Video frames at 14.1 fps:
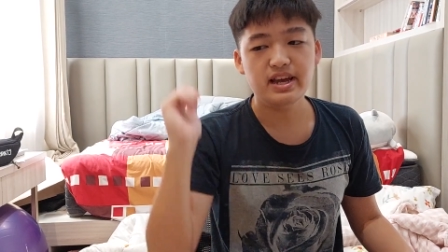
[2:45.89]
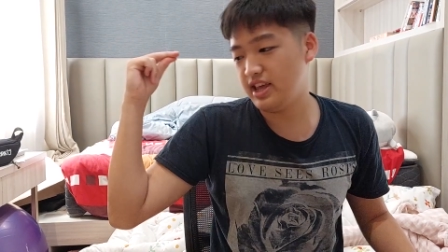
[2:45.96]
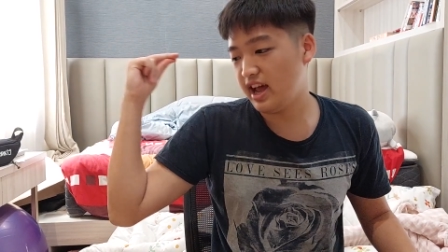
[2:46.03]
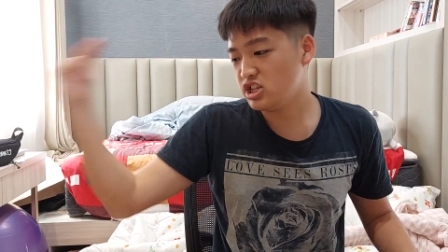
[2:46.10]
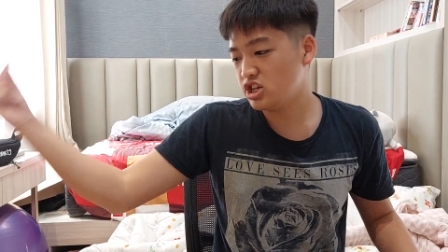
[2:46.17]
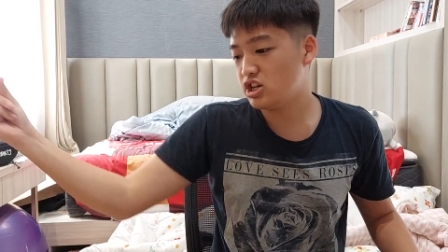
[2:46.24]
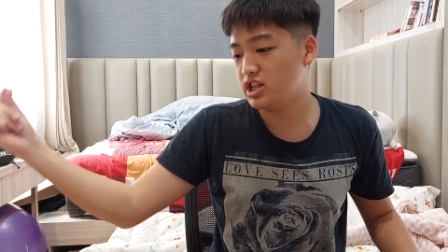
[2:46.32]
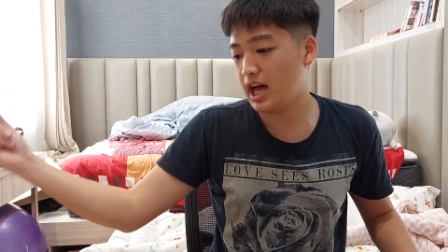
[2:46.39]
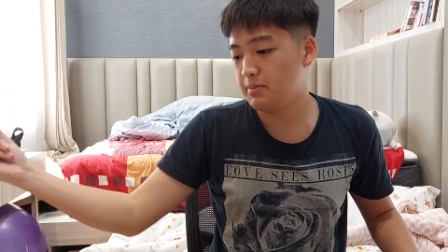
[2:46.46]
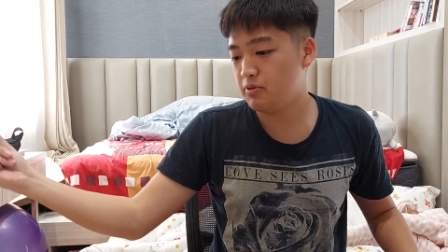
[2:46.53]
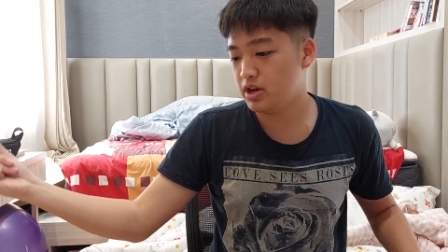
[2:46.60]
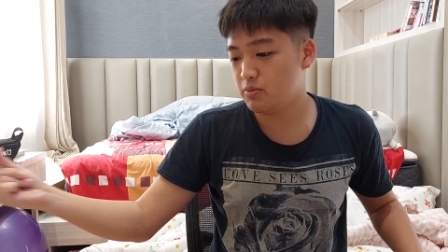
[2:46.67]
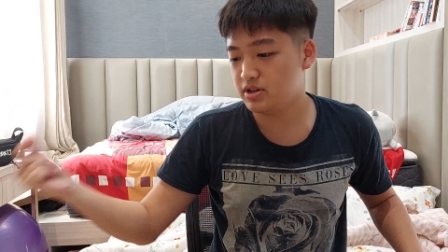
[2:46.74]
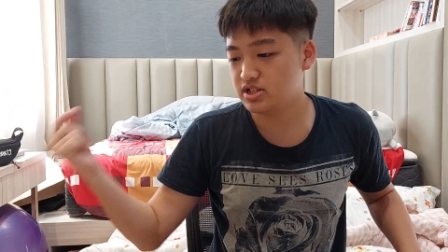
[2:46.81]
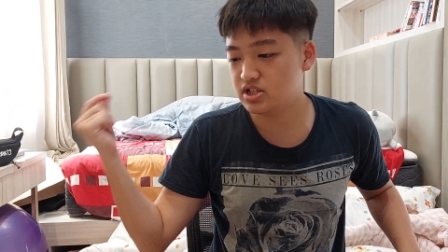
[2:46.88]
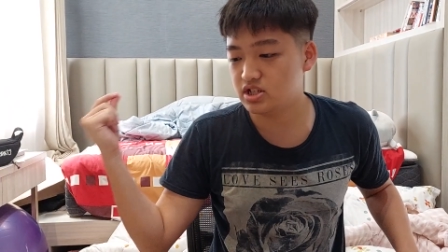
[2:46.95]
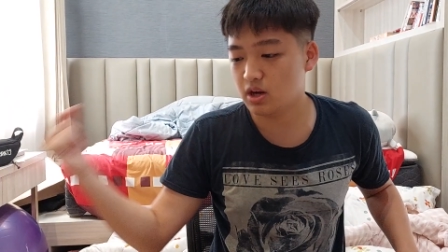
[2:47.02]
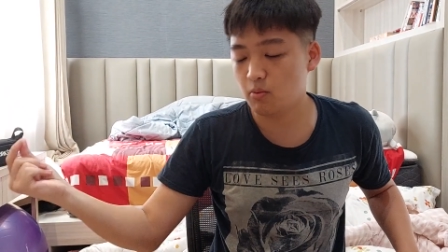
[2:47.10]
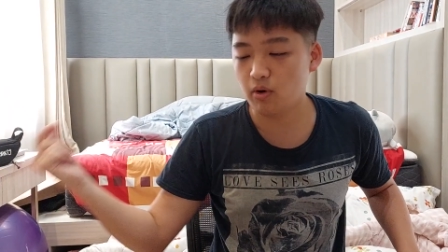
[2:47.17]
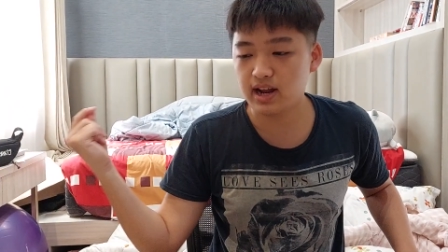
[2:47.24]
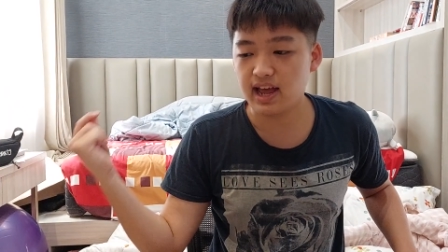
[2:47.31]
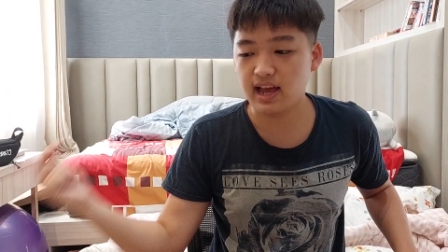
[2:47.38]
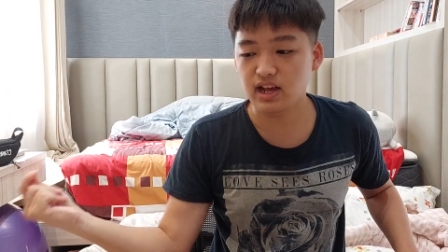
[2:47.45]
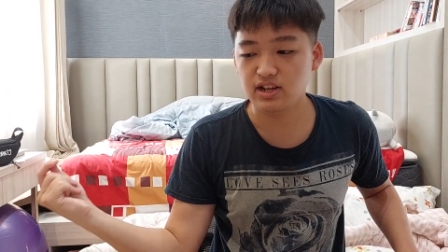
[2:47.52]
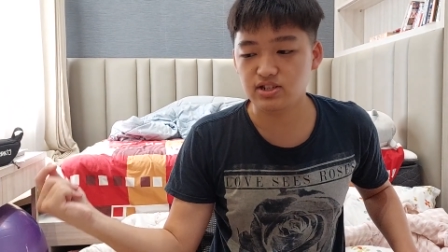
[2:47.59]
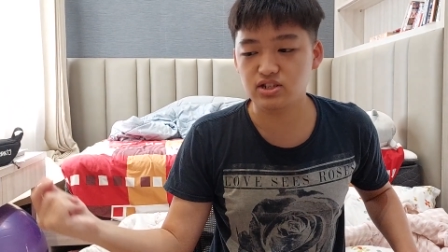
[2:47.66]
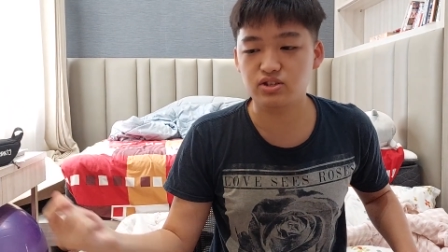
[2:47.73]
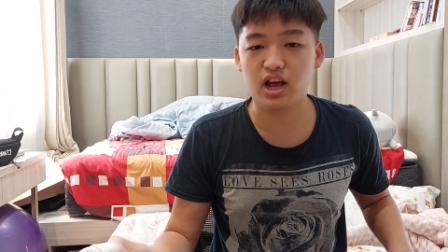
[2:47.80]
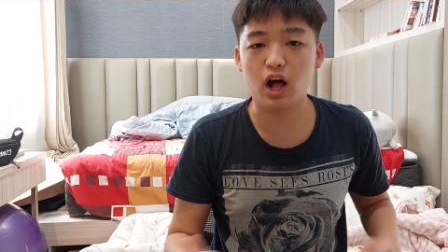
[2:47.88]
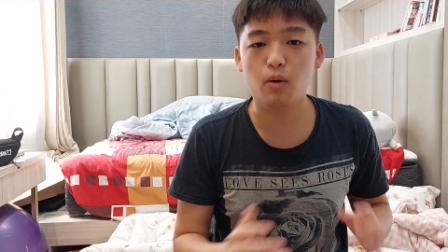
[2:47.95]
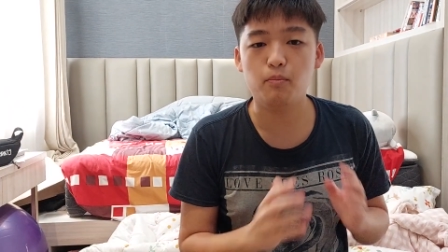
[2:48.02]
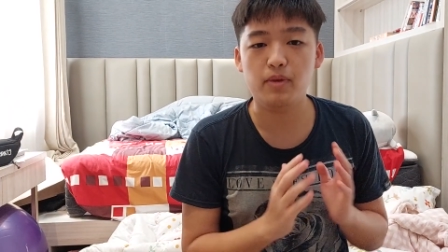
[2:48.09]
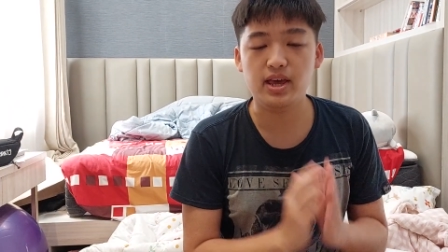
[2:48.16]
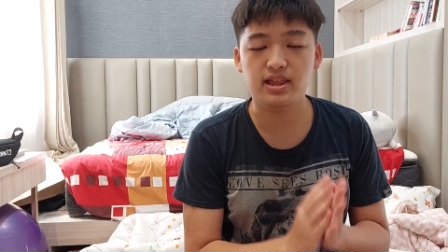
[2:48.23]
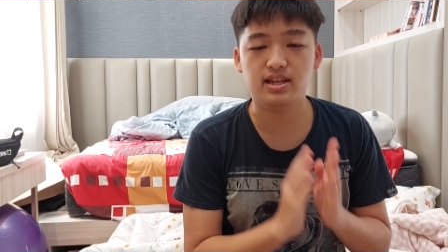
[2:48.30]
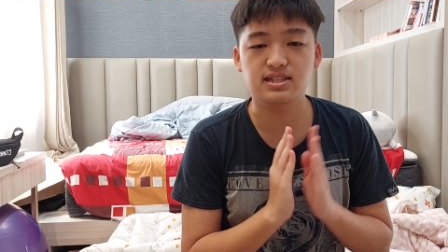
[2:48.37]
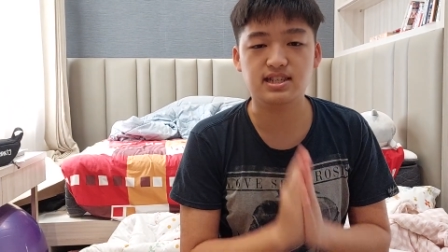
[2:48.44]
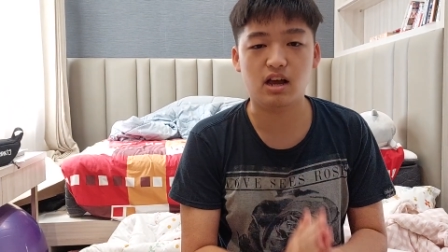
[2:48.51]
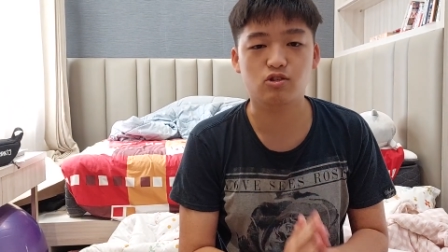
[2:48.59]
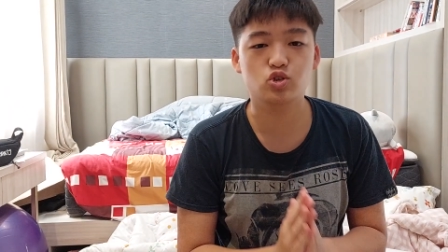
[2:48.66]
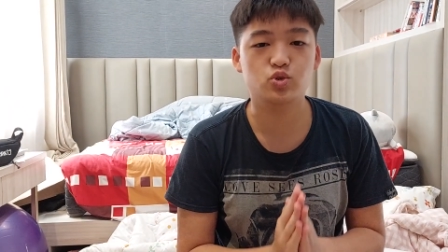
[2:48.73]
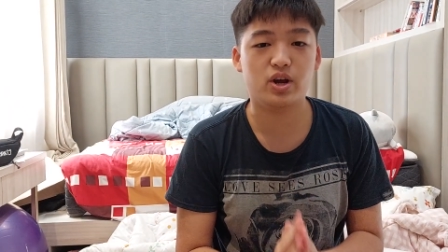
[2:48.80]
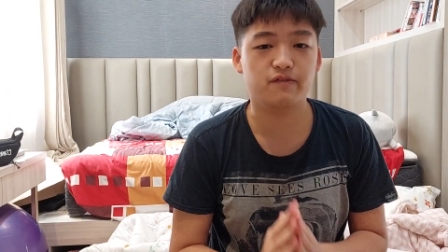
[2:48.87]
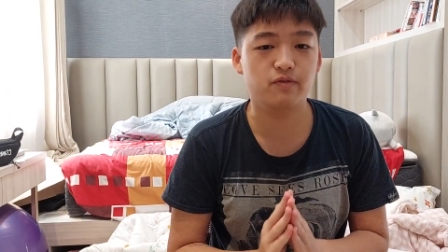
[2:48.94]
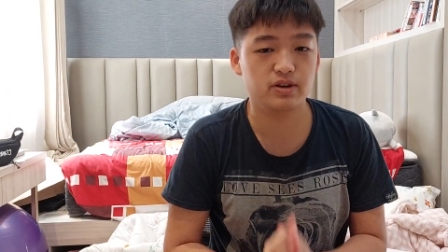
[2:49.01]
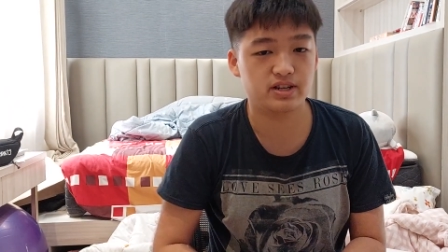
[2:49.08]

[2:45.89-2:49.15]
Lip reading: they actually collaborated with someone else to help make the soundtrack for